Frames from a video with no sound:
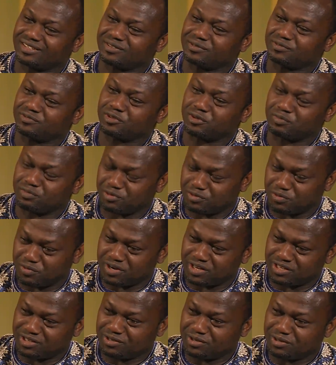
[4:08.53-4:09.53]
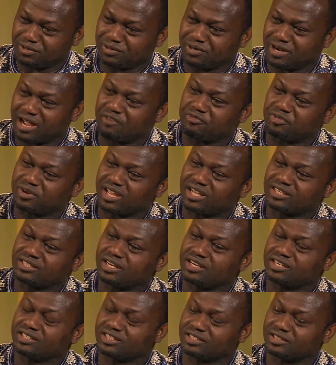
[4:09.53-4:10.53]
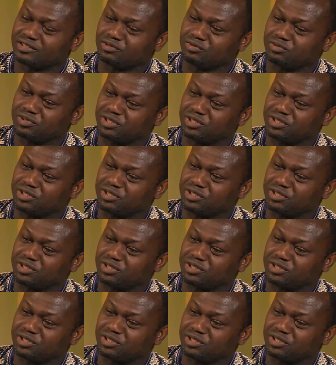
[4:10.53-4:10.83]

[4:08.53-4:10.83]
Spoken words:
from the radio African Heritage and